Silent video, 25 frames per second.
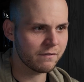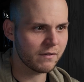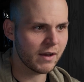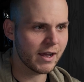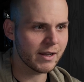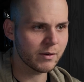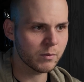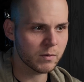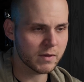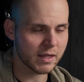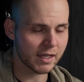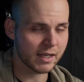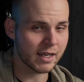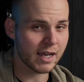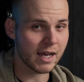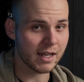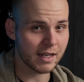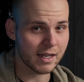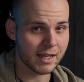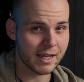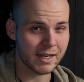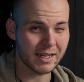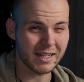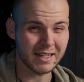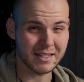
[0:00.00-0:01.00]
find with the
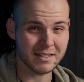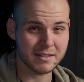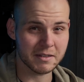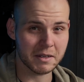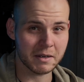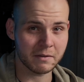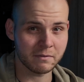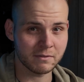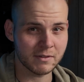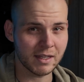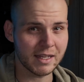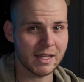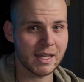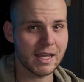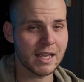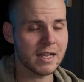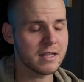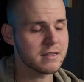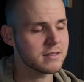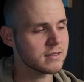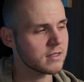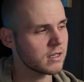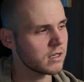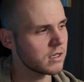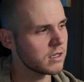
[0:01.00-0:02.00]
color head inside of
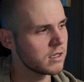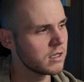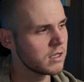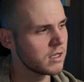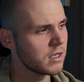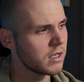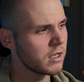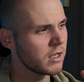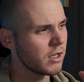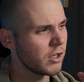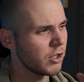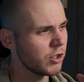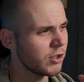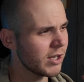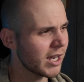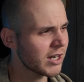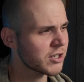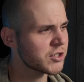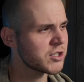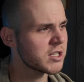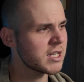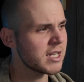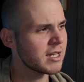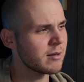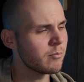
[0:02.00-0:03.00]
Dehancer, you
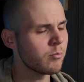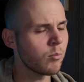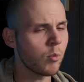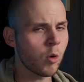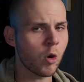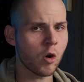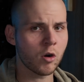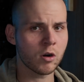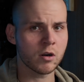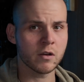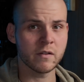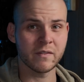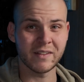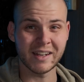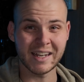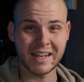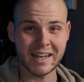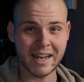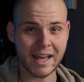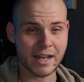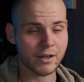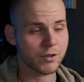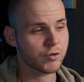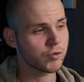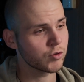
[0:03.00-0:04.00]
actually get more of a
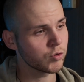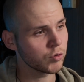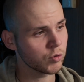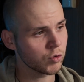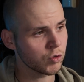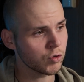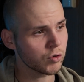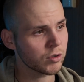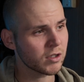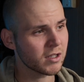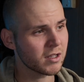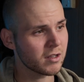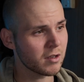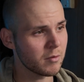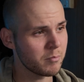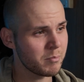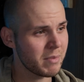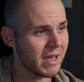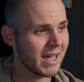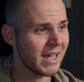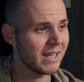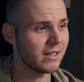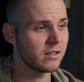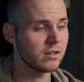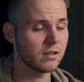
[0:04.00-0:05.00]
natural look
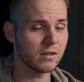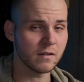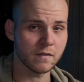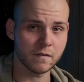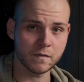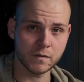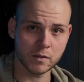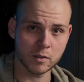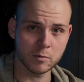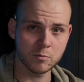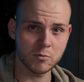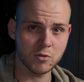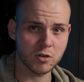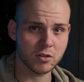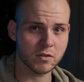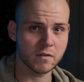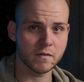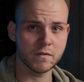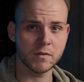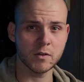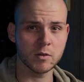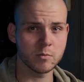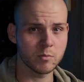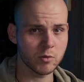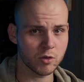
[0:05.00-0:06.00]
compared to the film look. The
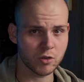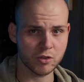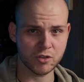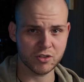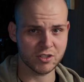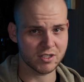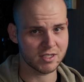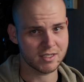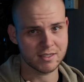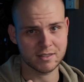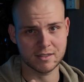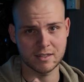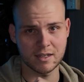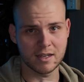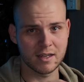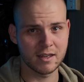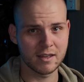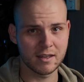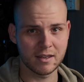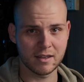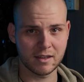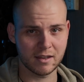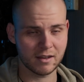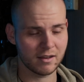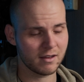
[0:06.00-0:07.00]
film look just
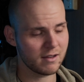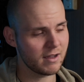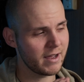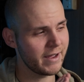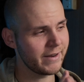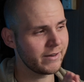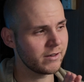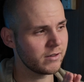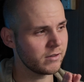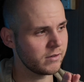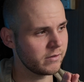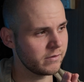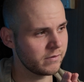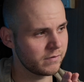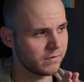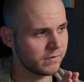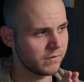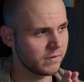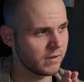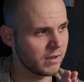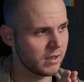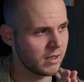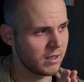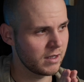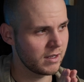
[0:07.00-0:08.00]
kind
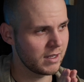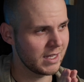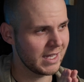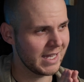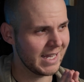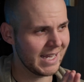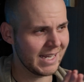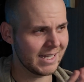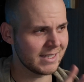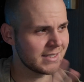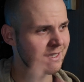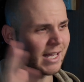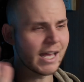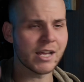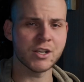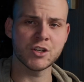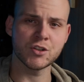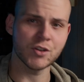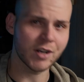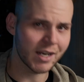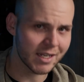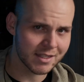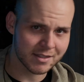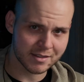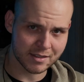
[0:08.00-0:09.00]
of
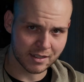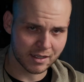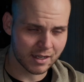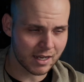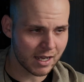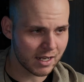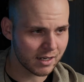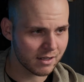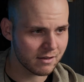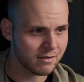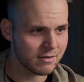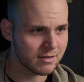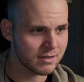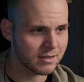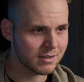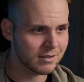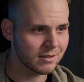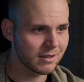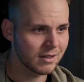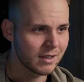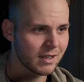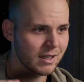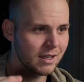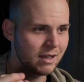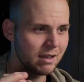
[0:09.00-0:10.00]
exaggerates the colors.
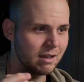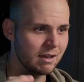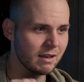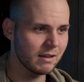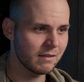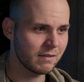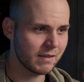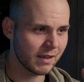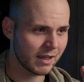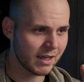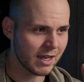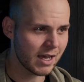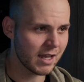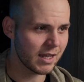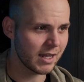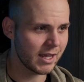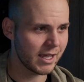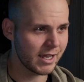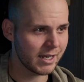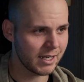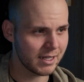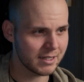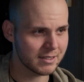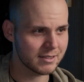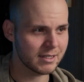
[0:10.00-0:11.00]
The color
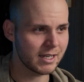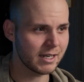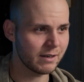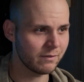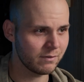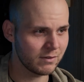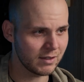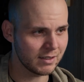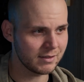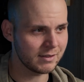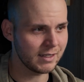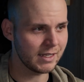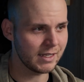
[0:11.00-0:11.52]
head inside of the